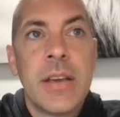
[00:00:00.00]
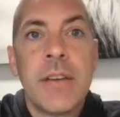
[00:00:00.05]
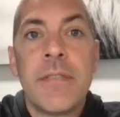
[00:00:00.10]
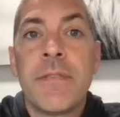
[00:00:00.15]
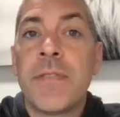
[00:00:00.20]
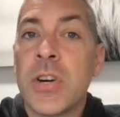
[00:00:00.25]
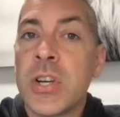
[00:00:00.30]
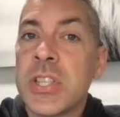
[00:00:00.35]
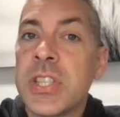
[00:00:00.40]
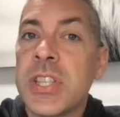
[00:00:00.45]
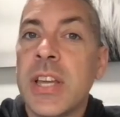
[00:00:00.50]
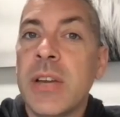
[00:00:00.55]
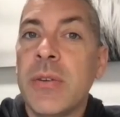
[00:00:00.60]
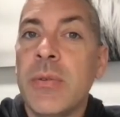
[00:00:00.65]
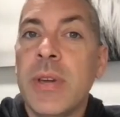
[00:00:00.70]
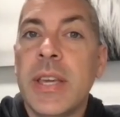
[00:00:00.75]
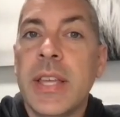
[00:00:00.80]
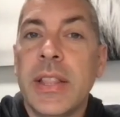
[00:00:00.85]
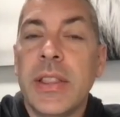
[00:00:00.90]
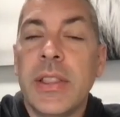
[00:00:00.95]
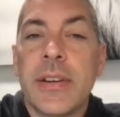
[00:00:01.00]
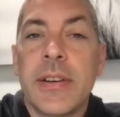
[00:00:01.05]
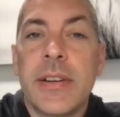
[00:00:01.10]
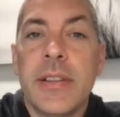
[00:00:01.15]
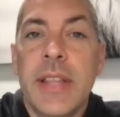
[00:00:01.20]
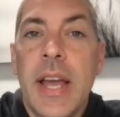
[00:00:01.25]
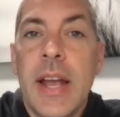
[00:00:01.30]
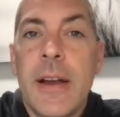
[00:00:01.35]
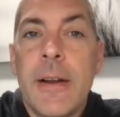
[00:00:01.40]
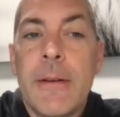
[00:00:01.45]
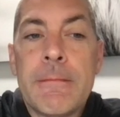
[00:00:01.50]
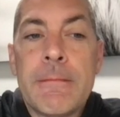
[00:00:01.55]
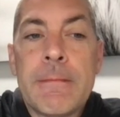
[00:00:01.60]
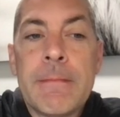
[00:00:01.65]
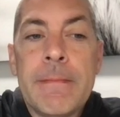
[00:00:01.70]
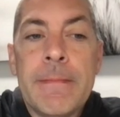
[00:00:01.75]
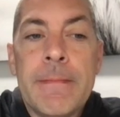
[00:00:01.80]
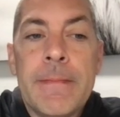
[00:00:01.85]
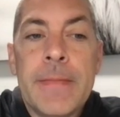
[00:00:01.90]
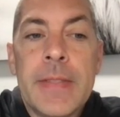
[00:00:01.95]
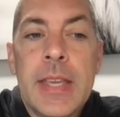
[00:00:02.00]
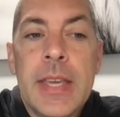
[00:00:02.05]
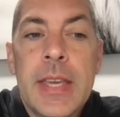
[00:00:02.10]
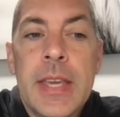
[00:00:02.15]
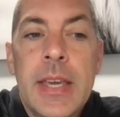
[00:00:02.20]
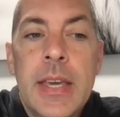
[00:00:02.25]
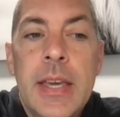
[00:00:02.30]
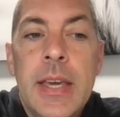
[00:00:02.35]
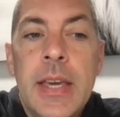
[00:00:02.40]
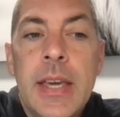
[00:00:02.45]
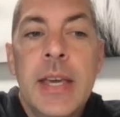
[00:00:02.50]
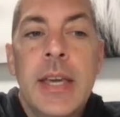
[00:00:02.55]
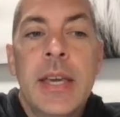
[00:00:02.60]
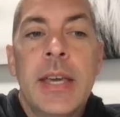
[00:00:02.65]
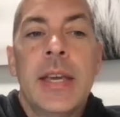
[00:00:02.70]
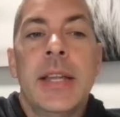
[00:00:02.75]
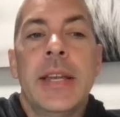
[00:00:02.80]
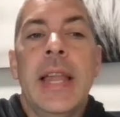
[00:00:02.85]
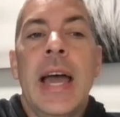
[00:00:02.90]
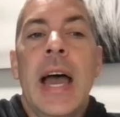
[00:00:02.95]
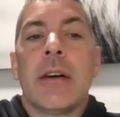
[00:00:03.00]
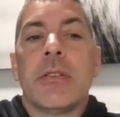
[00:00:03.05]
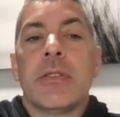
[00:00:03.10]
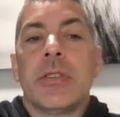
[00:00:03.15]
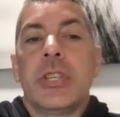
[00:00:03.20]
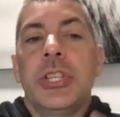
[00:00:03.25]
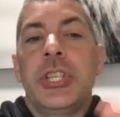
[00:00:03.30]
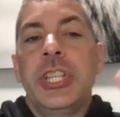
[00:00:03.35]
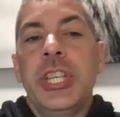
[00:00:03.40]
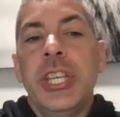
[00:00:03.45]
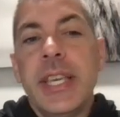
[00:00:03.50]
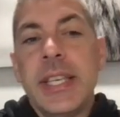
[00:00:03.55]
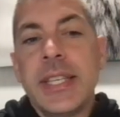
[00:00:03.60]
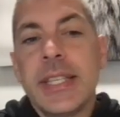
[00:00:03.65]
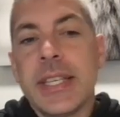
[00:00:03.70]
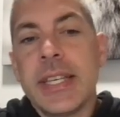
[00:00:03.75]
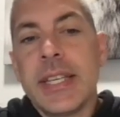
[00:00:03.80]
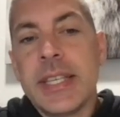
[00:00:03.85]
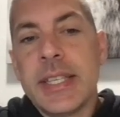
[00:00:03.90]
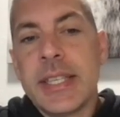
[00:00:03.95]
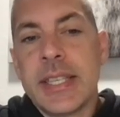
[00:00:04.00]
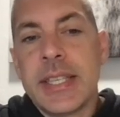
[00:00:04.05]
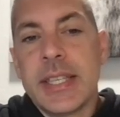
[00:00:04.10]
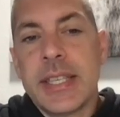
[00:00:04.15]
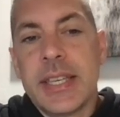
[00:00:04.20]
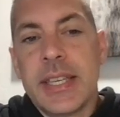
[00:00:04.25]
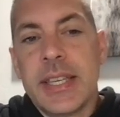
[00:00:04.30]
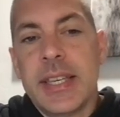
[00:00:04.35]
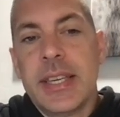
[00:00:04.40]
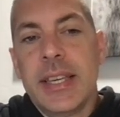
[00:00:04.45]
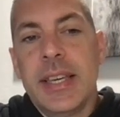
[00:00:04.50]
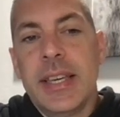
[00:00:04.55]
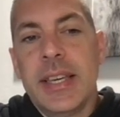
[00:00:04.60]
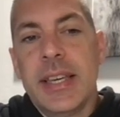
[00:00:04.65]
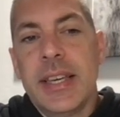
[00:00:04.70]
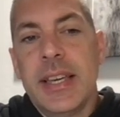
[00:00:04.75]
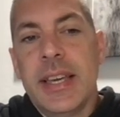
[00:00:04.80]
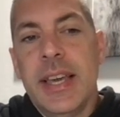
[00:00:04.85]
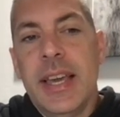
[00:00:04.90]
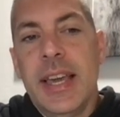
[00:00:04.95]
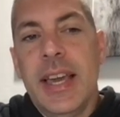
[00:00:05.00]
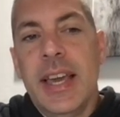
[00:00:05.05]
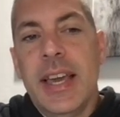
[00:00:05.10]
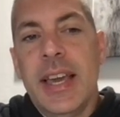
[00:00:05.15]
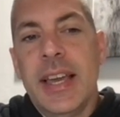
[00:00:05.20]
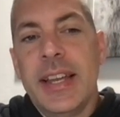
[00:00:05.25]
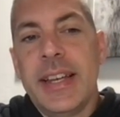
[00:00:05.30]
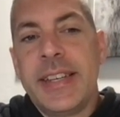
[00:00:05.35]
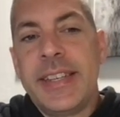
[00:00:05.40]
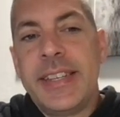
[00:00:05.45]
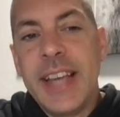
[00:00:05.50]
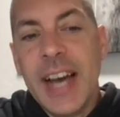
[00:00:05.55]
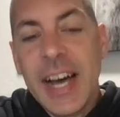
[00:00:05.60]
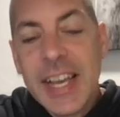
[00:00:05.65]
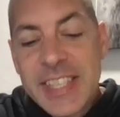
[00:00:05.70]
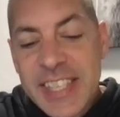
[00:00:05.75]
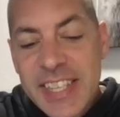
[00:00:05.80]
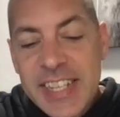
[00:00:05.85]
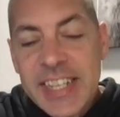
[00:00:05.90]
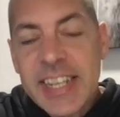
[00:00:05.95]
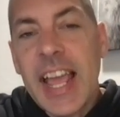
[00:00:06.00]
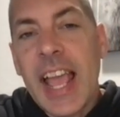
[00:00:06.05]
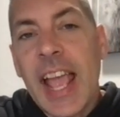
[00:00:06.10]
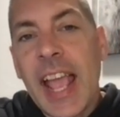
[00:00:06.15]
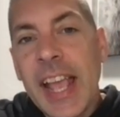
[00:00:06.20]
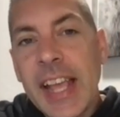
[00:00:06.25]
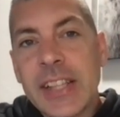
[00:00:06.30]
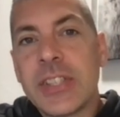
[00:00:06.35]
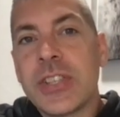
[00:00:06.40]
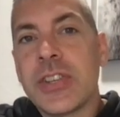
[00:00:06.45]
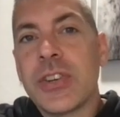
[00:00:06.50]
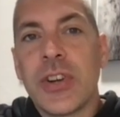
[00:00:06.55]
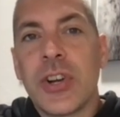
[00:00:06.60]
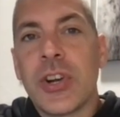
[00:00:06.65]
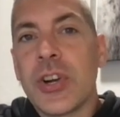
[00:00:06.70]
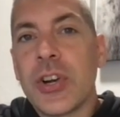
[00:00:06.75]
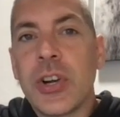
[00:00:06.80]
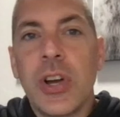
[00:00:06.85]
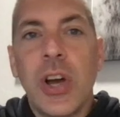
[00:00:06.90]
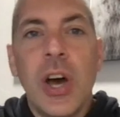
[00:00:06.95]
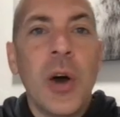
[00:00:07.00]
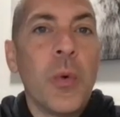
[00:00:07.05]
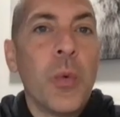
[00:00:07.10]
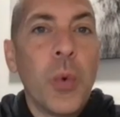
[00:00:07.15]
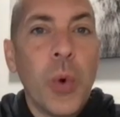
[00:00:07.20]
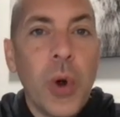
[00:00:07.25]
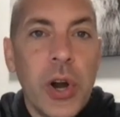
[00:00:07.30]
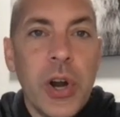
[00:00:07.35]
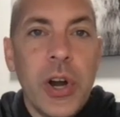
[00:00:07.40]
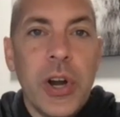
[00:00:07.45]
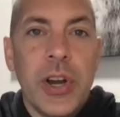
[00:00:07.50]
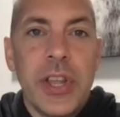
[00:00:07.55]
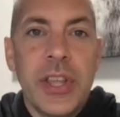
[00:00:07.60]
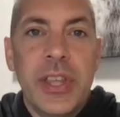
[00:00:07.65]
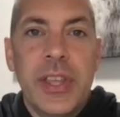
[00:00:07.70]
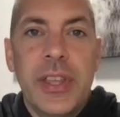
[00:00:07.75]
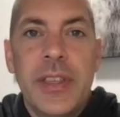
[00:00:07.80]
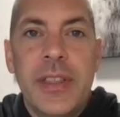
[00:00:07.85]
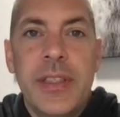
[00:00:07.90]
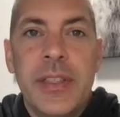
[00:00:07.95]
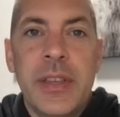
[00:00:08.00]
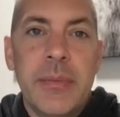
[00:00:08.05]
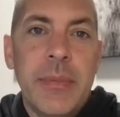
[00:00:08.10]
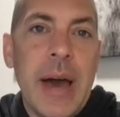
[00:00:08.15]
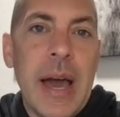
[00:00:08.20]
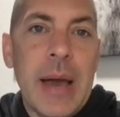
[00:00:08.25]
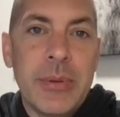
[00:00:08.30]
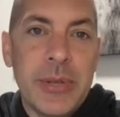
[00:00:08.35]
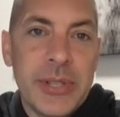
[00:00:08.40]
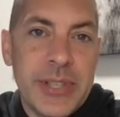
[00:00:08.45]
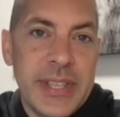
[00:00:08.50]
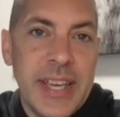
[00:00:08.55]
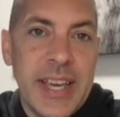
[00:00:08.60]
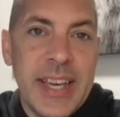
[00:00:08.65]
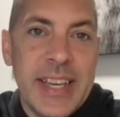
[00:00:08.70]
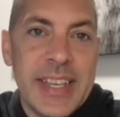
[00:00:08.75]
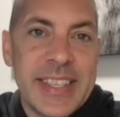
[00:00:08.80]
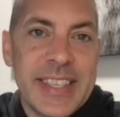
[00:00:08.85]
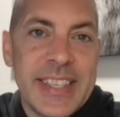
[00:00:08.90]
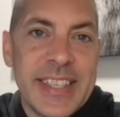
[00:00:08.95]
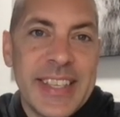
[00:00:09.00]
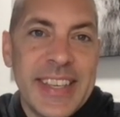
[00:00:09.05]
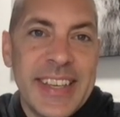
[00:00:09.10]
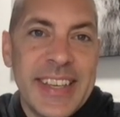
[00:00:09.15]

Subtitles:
First thing we can learn there. Now, Jesus doesn't answer her a word, the Bible says.